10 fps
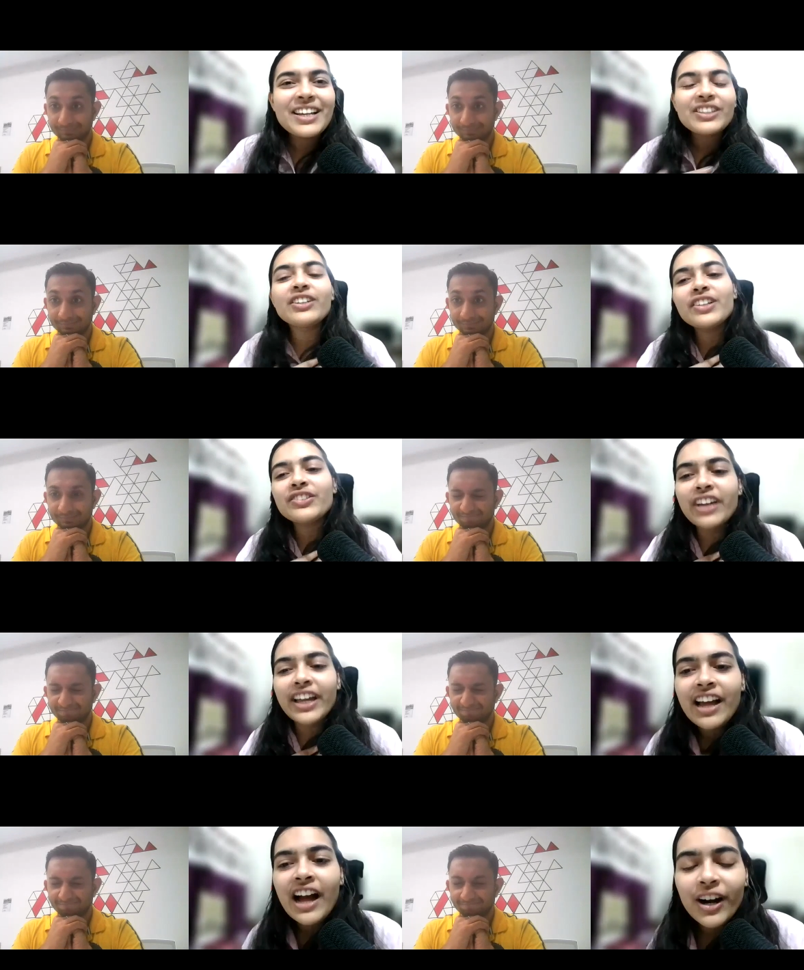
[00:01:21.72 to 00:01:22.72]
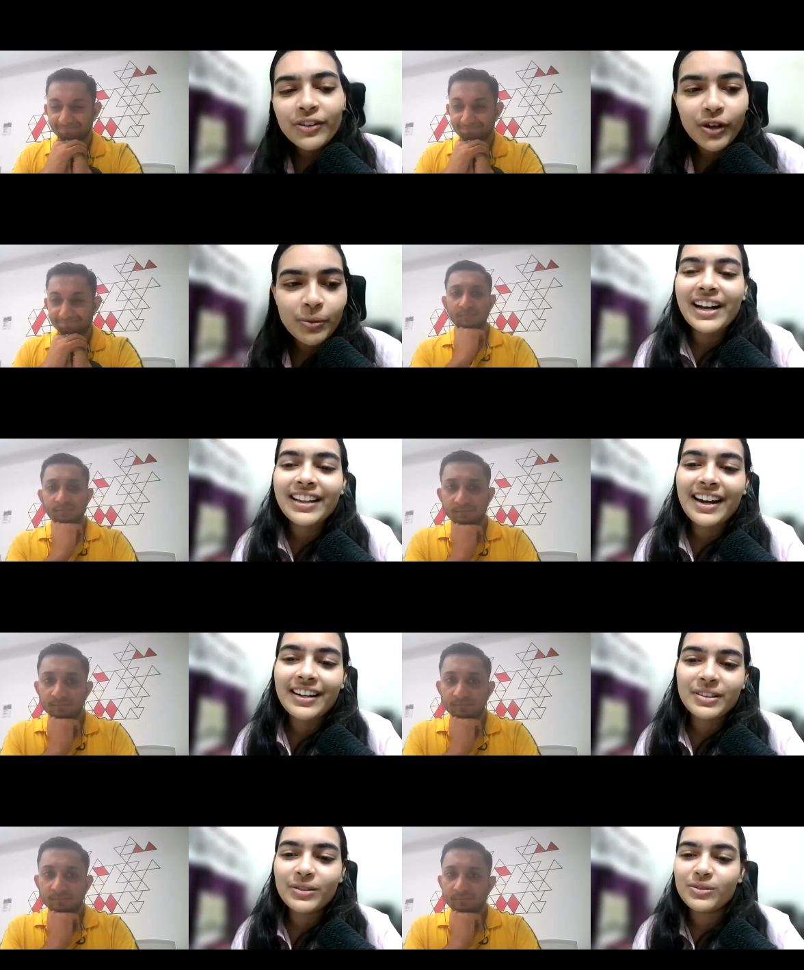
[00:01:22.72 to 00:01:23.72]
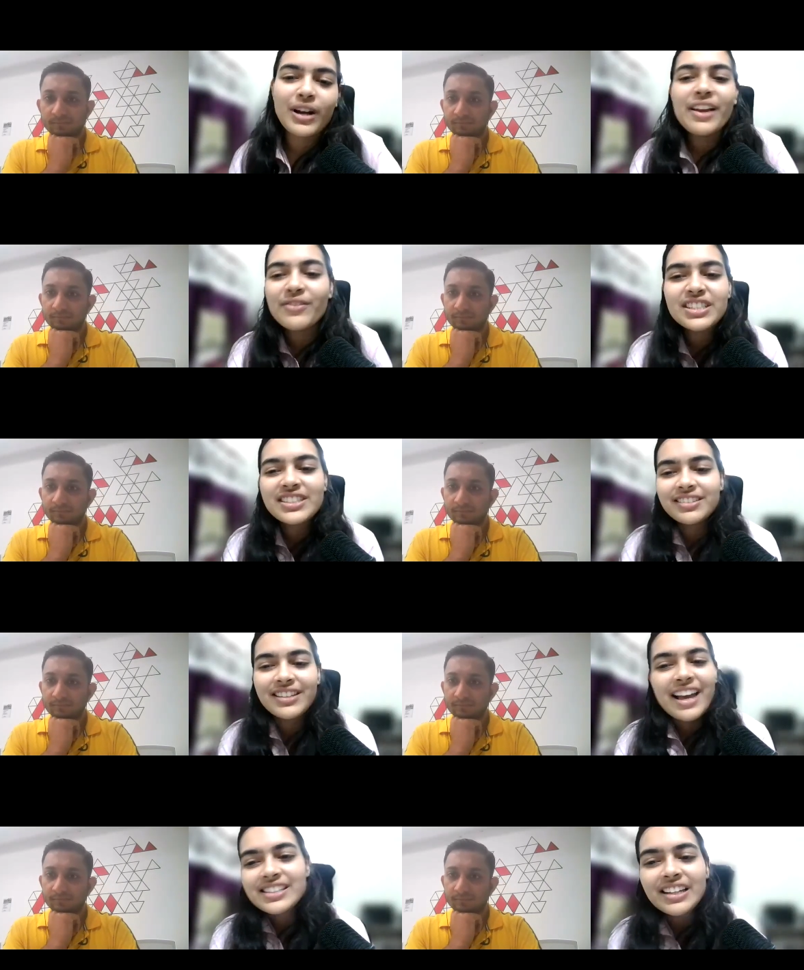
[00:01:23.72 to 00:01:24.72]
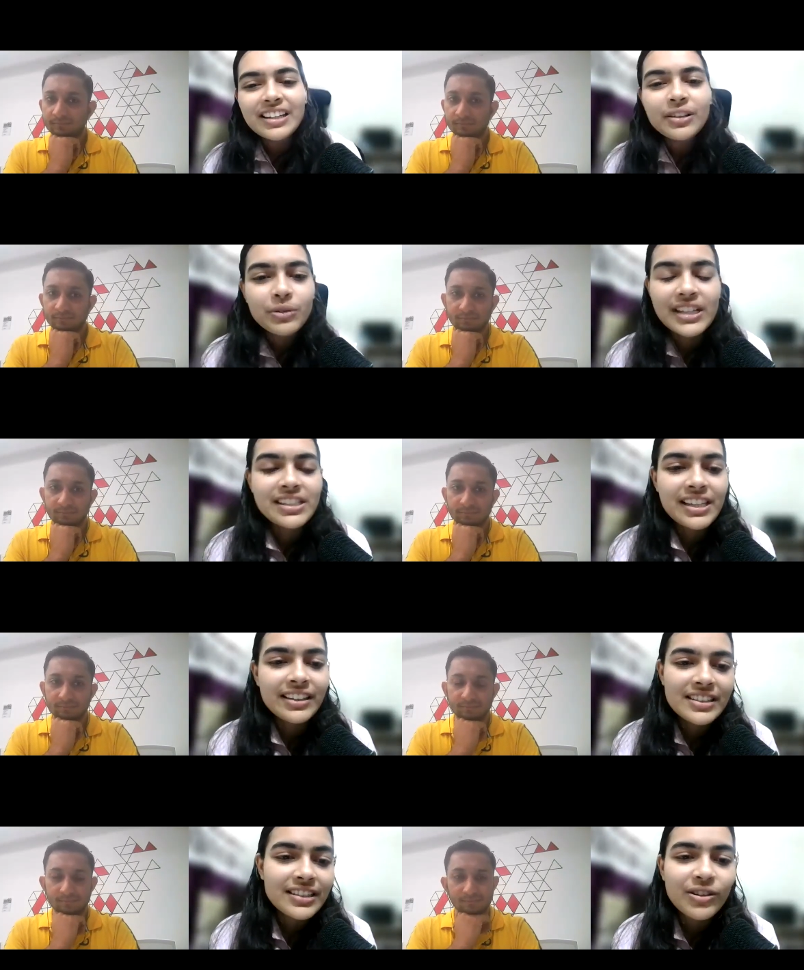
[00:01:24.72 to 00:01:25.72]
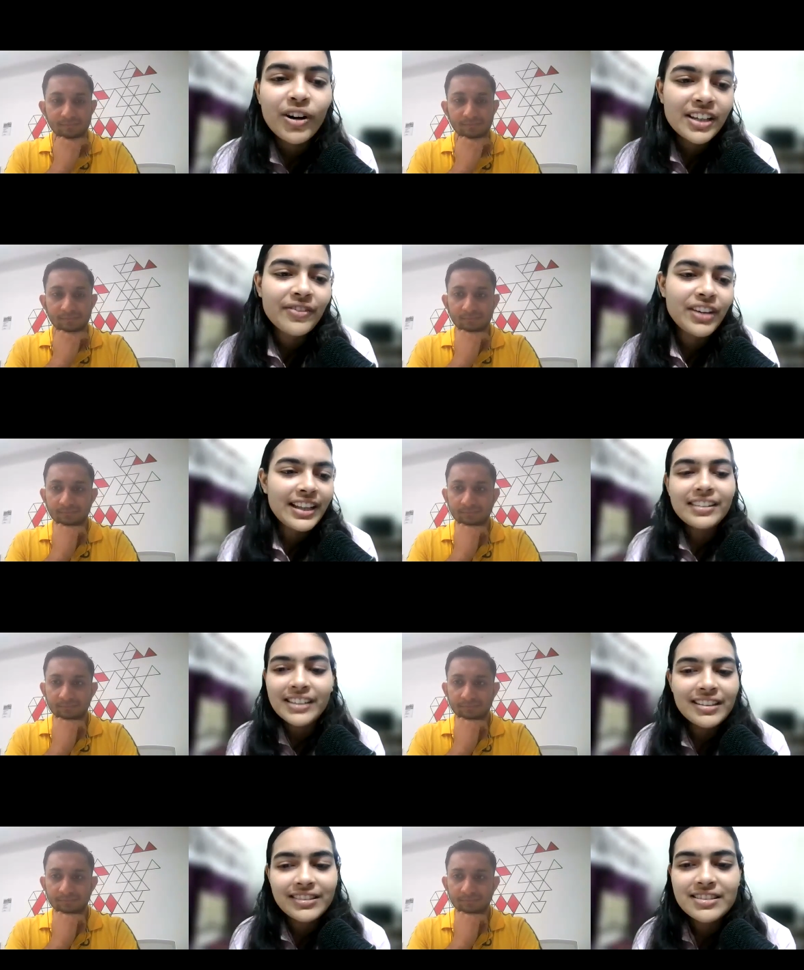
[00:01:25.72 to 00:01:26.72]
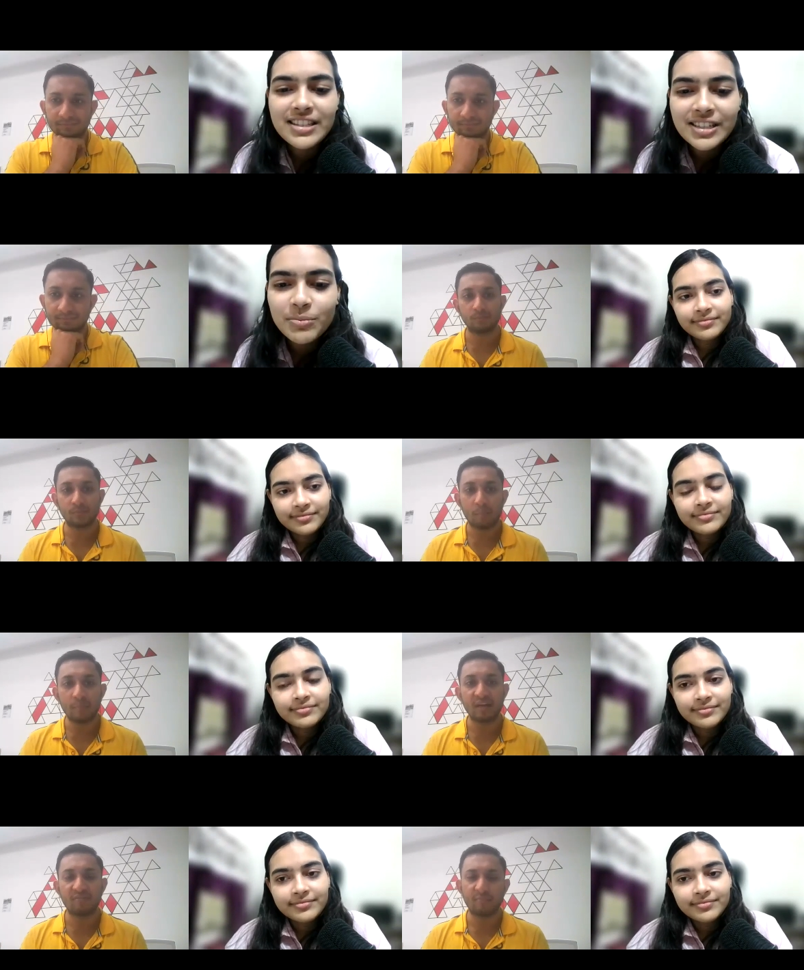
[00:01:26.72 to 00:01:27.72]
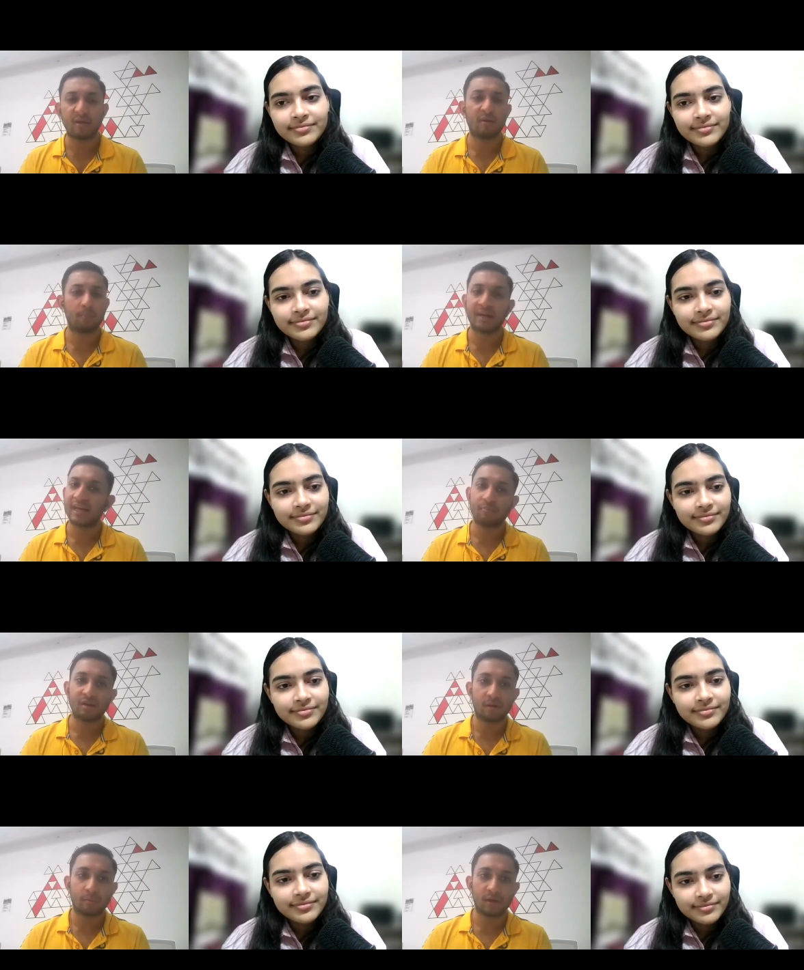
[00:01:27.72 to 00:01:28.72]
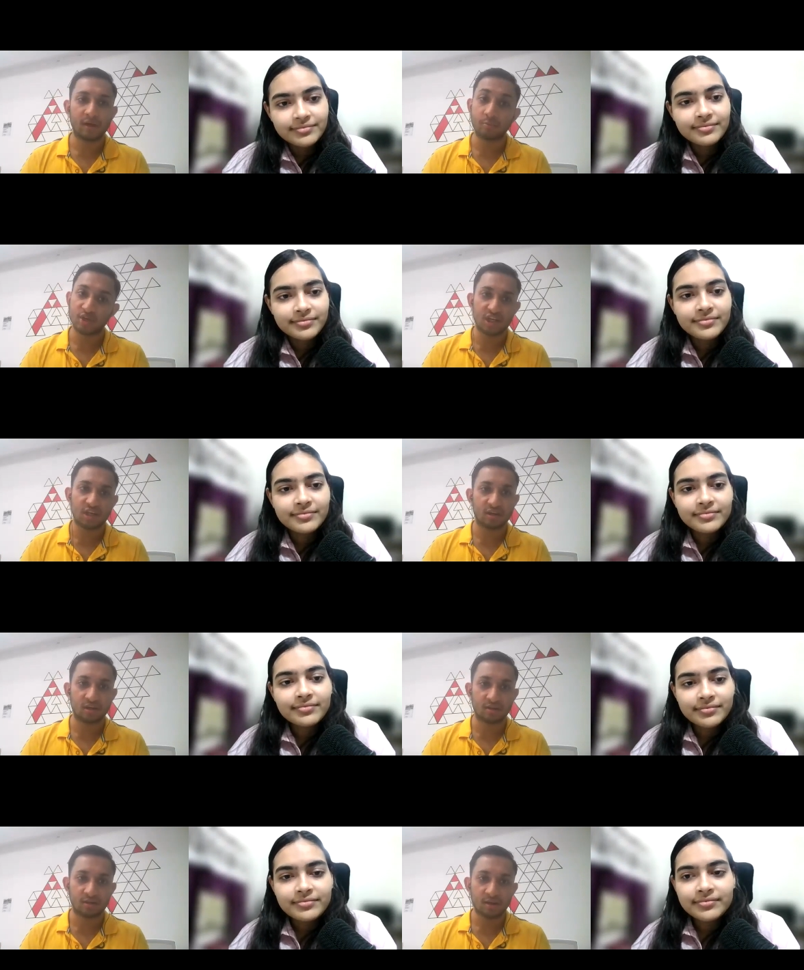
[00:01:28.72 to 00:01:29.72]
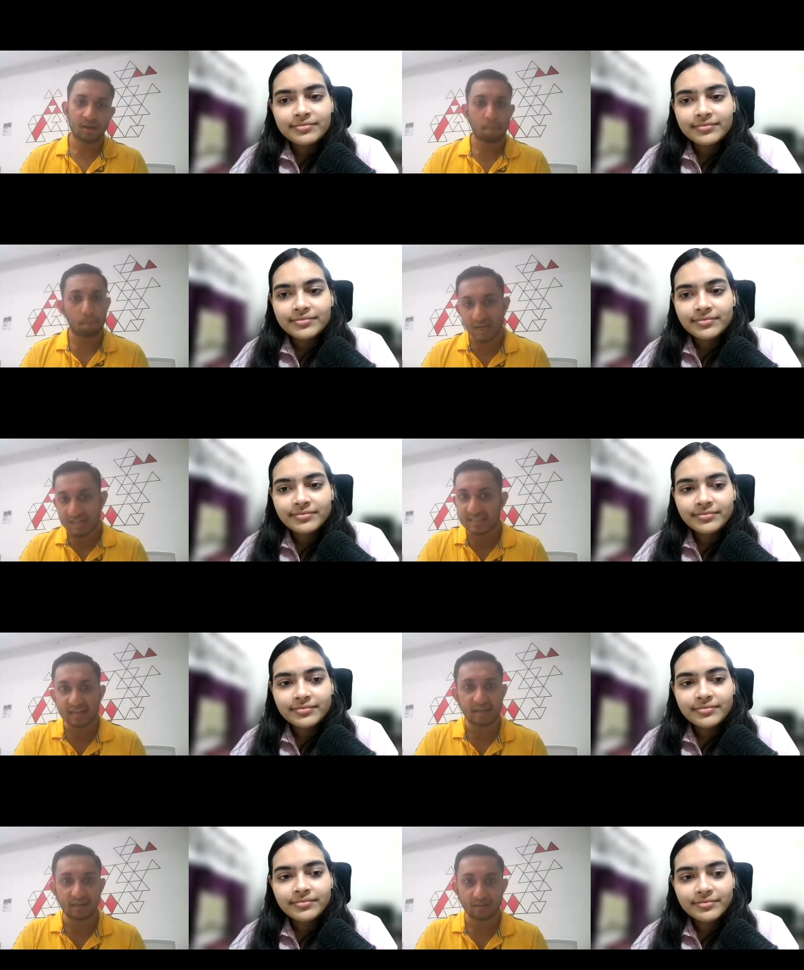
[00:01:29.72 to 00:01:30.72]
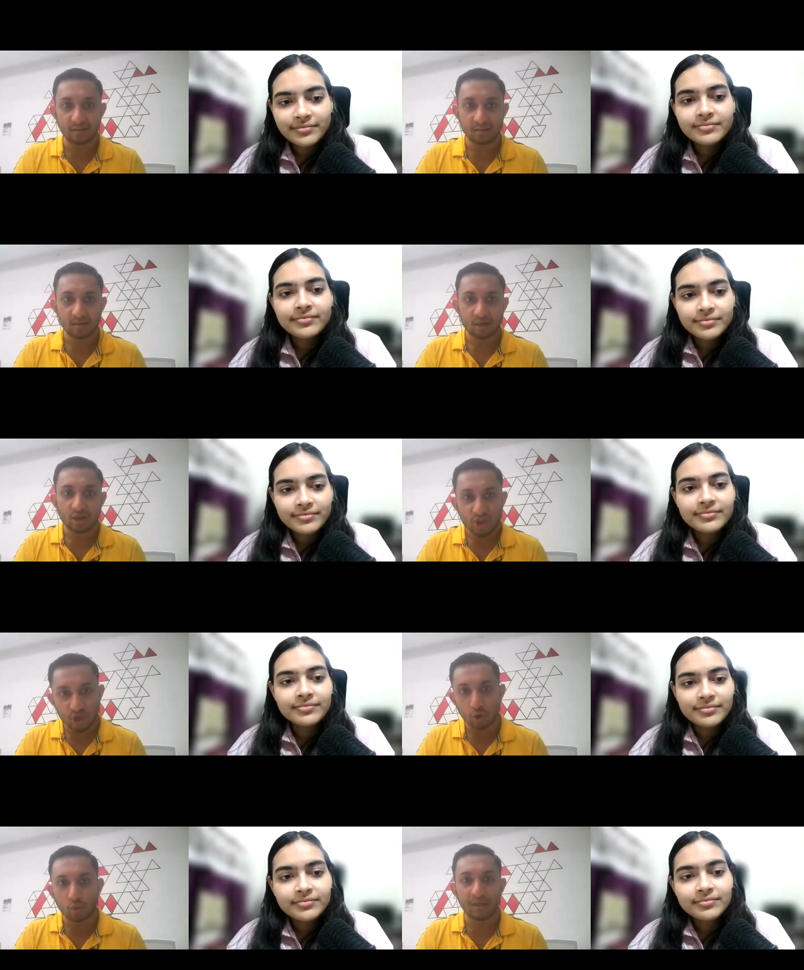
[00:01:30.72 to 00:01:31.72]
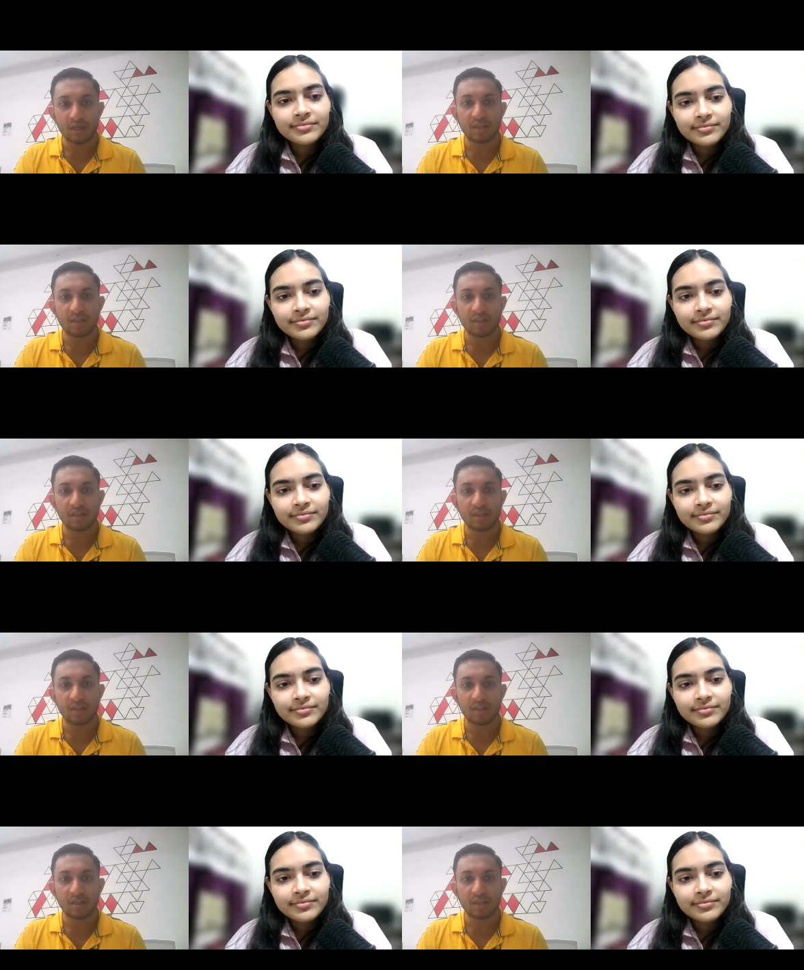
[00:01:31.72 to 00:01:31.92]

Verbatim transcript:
Speaker 1: So it was very hard for felt that, I wish aisa nahi hona chahiye. This is not the way that things in system.
Speaker 2: Be it web development, app development, machine learning. Master it. Show me